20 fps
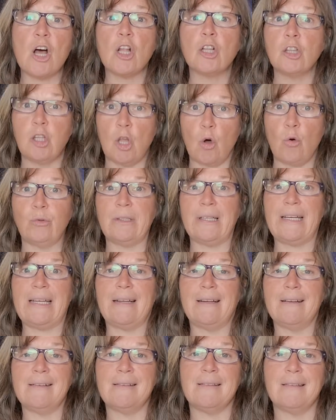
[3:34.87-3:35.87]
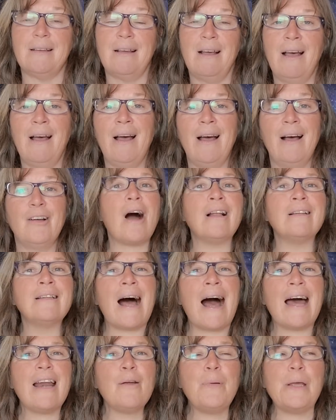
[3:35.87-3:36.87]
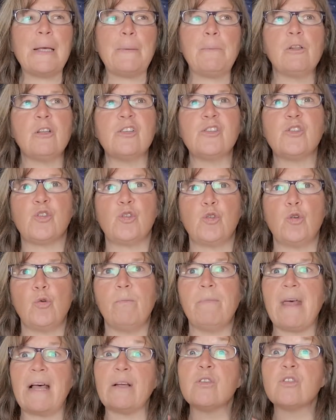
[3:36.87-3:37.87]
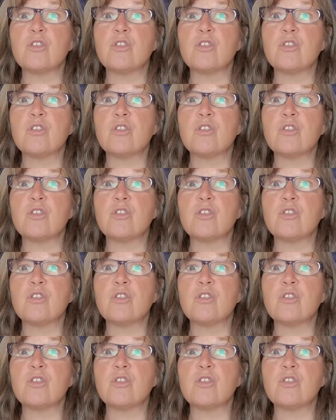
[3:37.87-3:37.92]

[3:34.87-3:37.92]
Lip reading: loneliness. A lot of people assume that